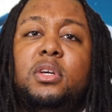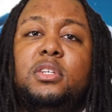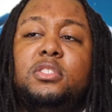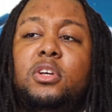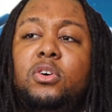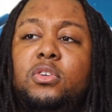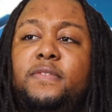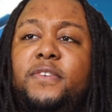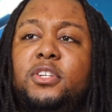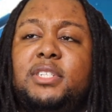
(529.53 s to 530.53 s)
So the
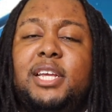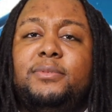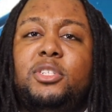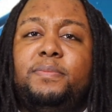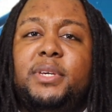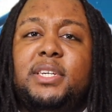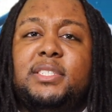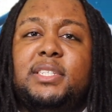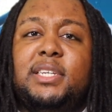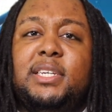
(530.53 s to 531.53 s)
first name she
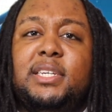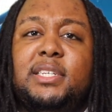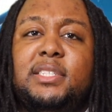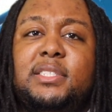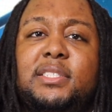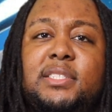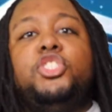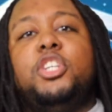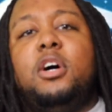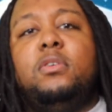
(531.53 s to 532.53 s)
picks is
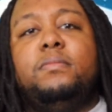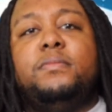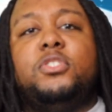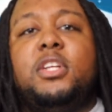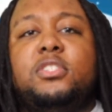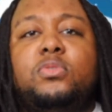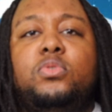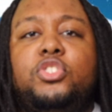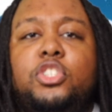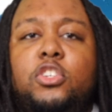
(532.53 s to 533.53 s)
Joe. So that's
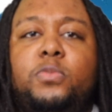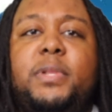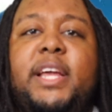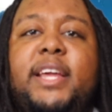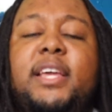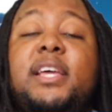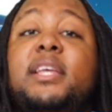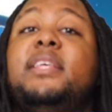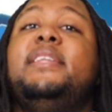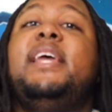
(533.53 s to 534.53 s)
cool, Joe's playing.
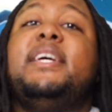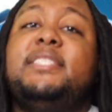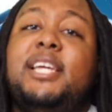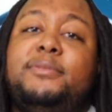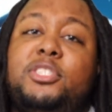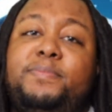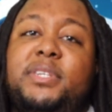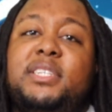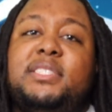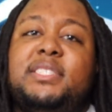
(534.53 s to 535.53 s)
The next name she
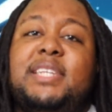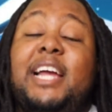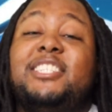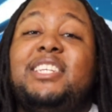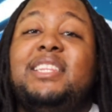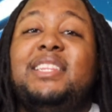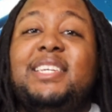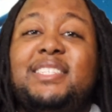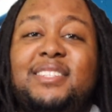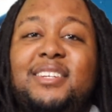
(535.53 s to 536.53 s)
picks is actually
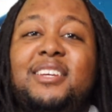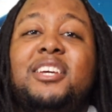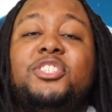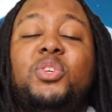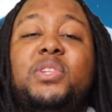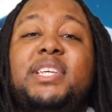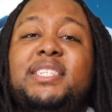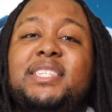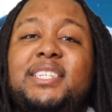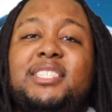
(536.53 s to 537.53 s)
Lisa. So
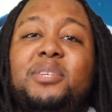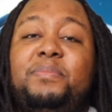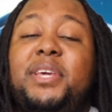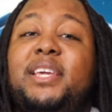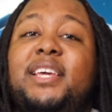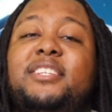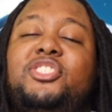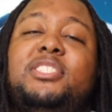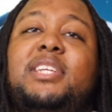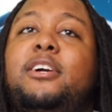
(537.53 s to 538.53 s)
Lisa gets to pick, and
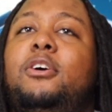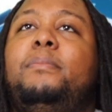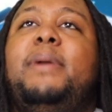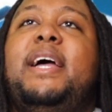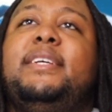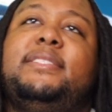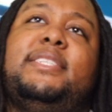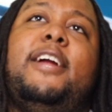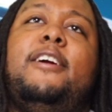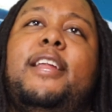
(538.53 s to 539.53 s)
she's like, oh, Matt is
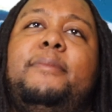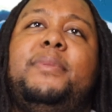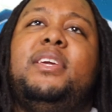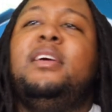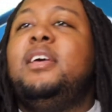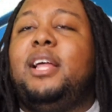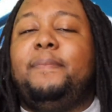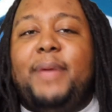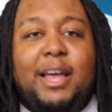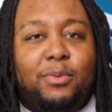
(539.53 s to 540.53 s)
staring at me.
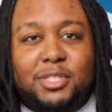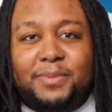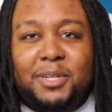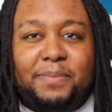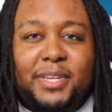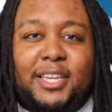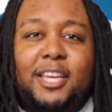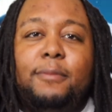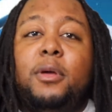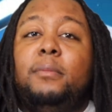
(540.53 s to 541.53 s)
Like, Matt wants me to pick
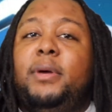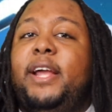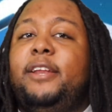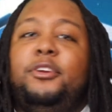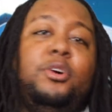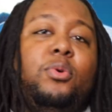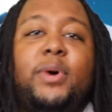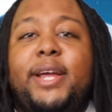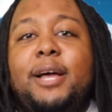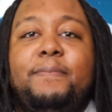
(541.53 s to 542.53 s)
him, but ain't no
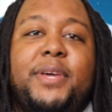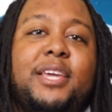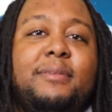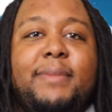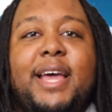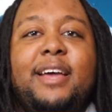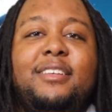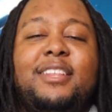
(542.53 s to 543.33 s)
way I'm picking Matt.